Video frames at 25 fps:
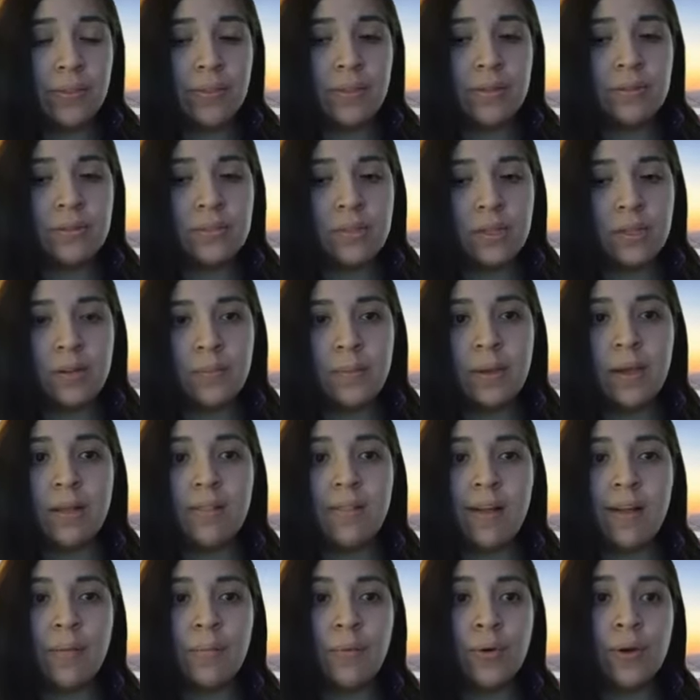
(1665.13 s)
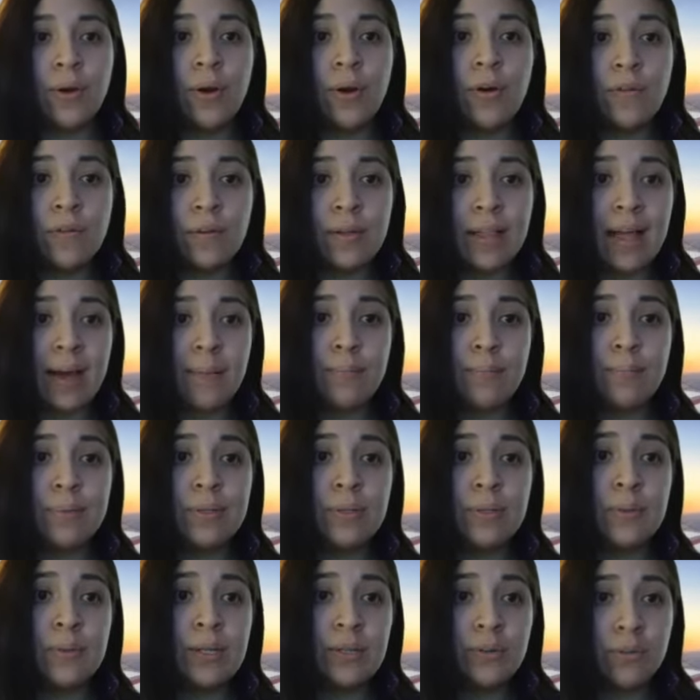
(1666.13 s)
there's going to be a lot more overlap
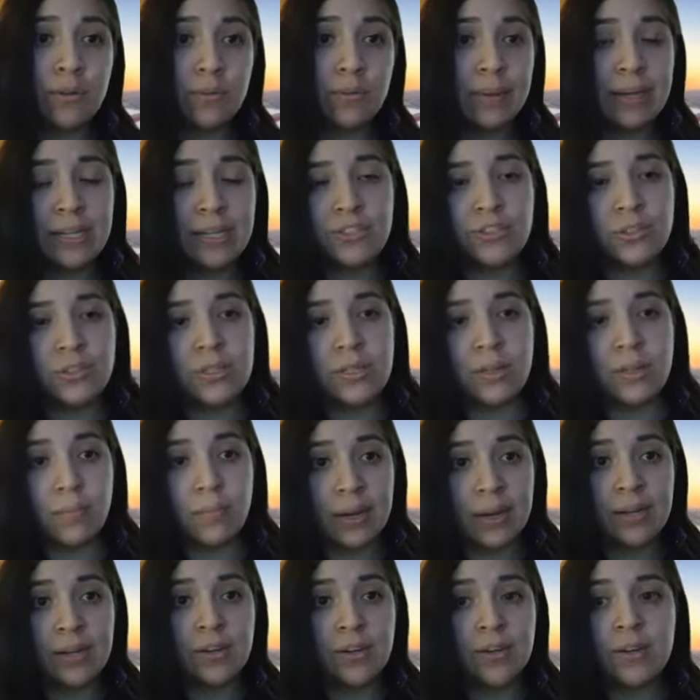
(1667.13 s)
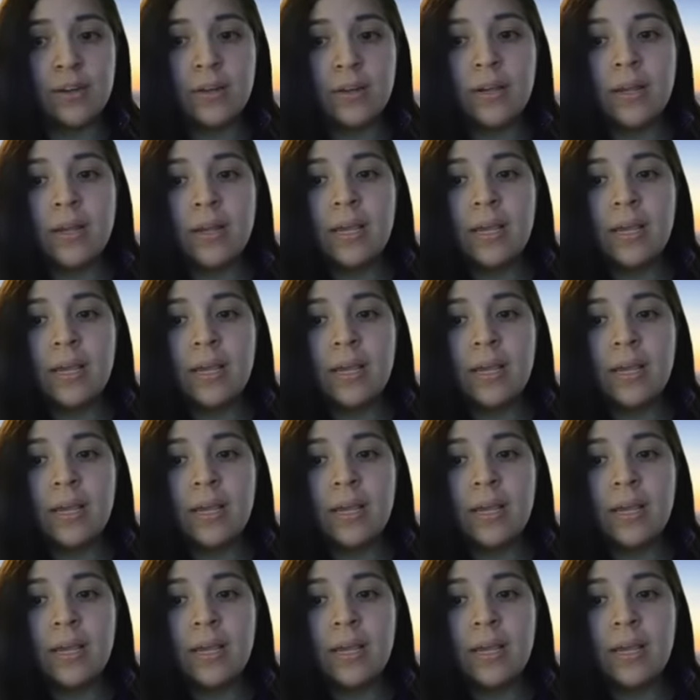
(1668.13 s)
between your major and the minor.